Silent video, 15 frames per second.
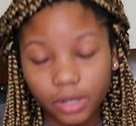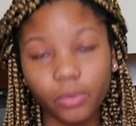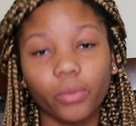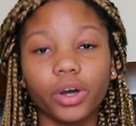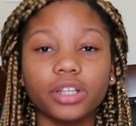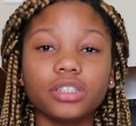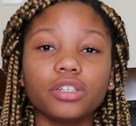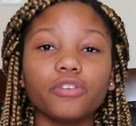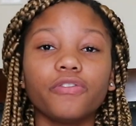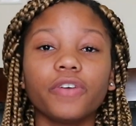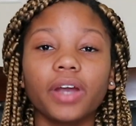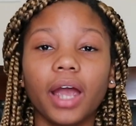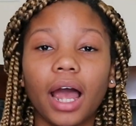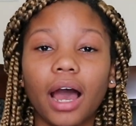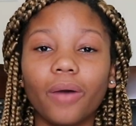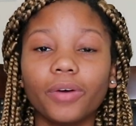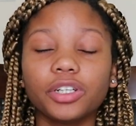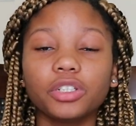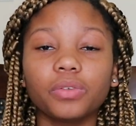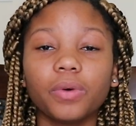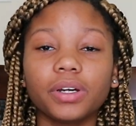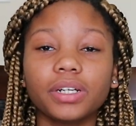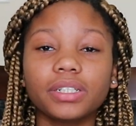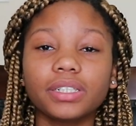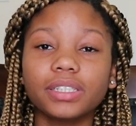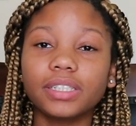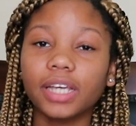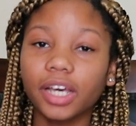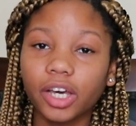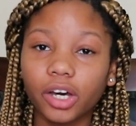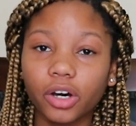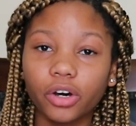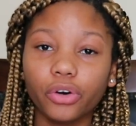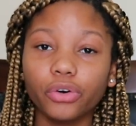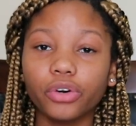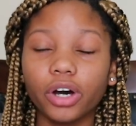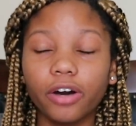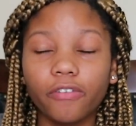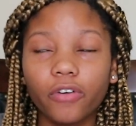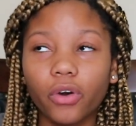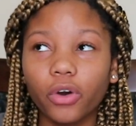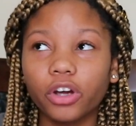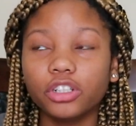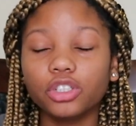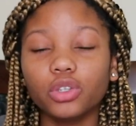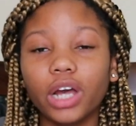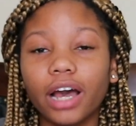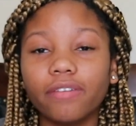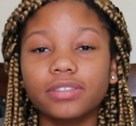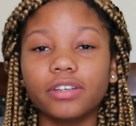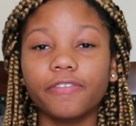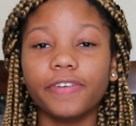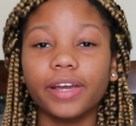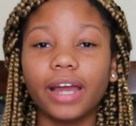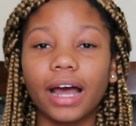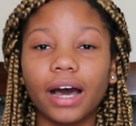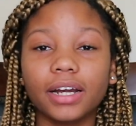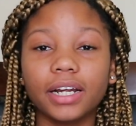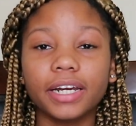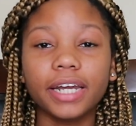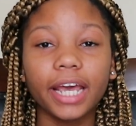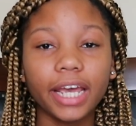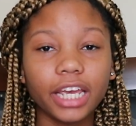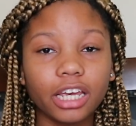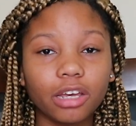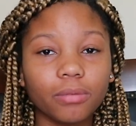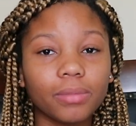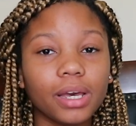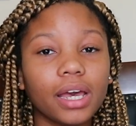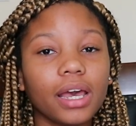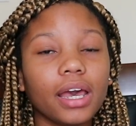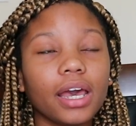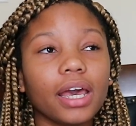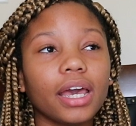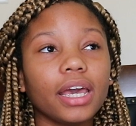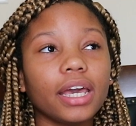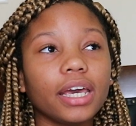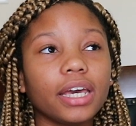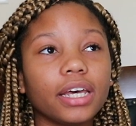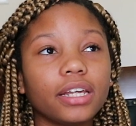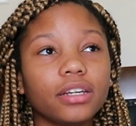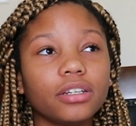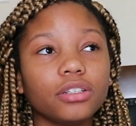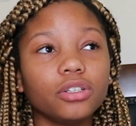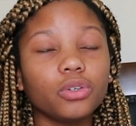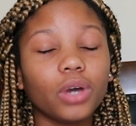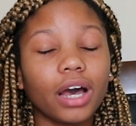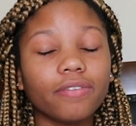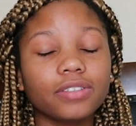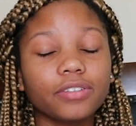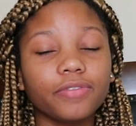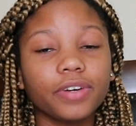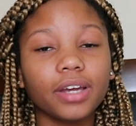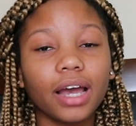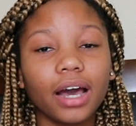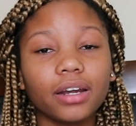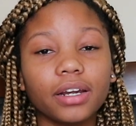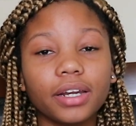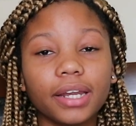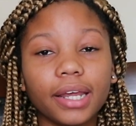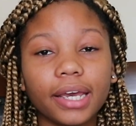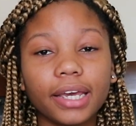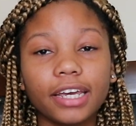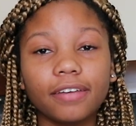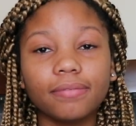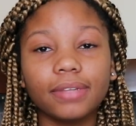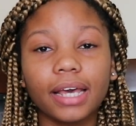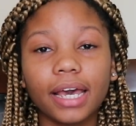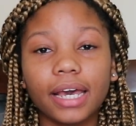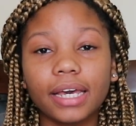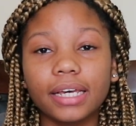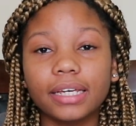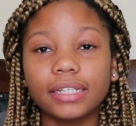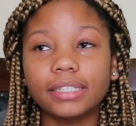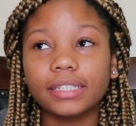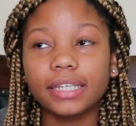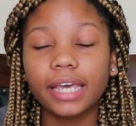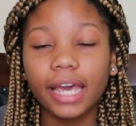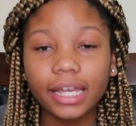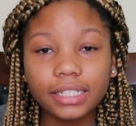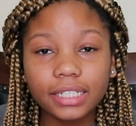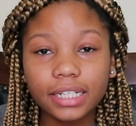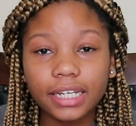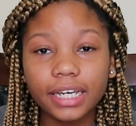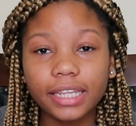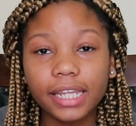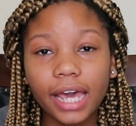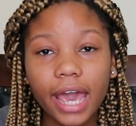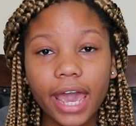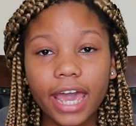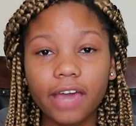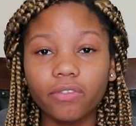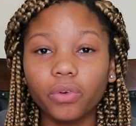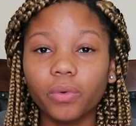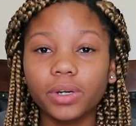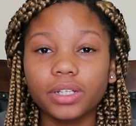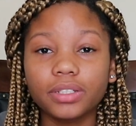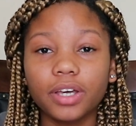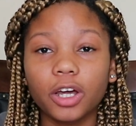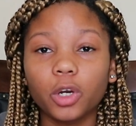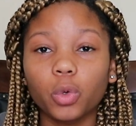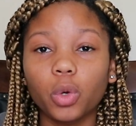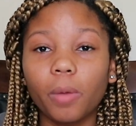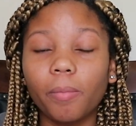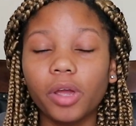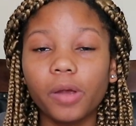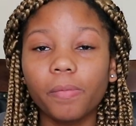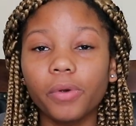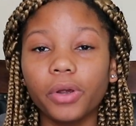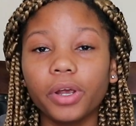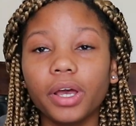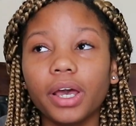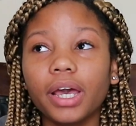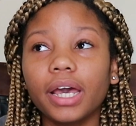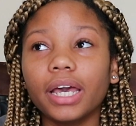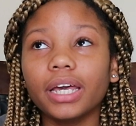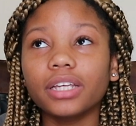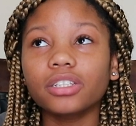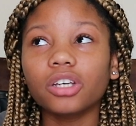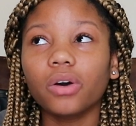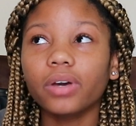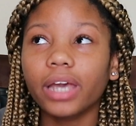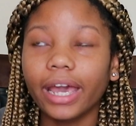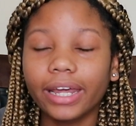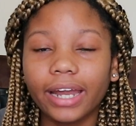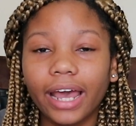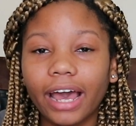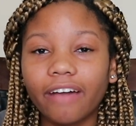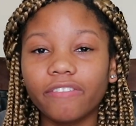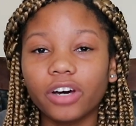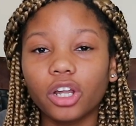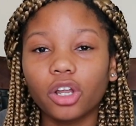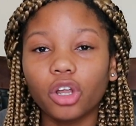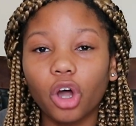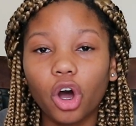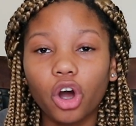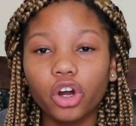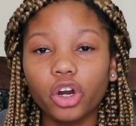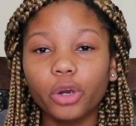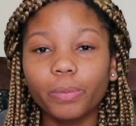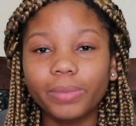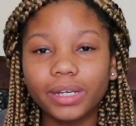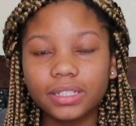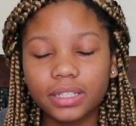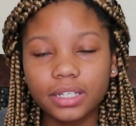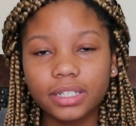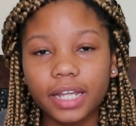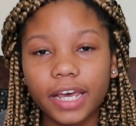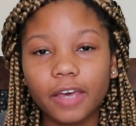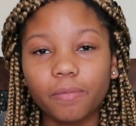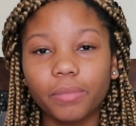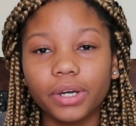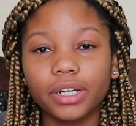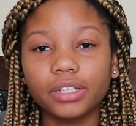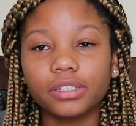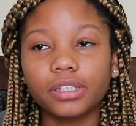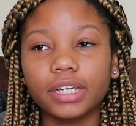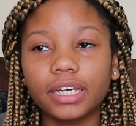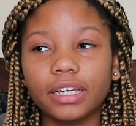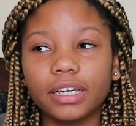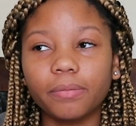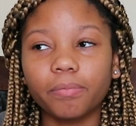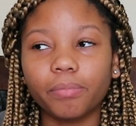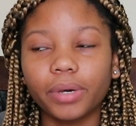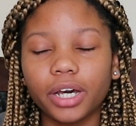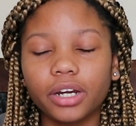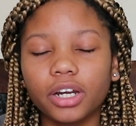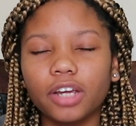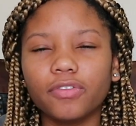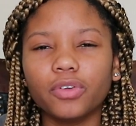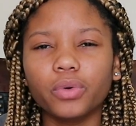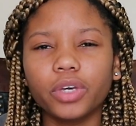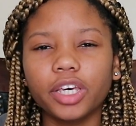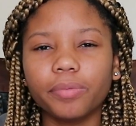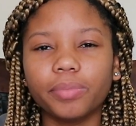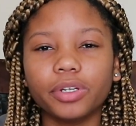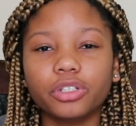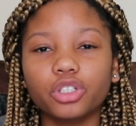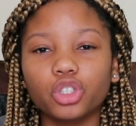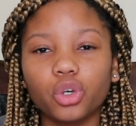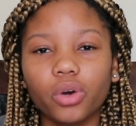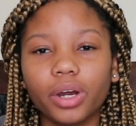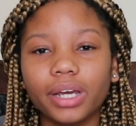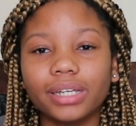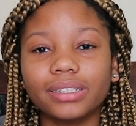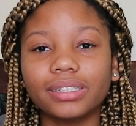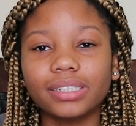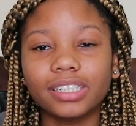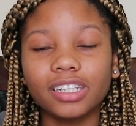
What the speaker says: figure out what you want to sell, of course you have to figure out a name. And you have to figure out a name that is catchy and that everyone is going to remember. It's okay to have a longer business name, but it's better if you keep it short and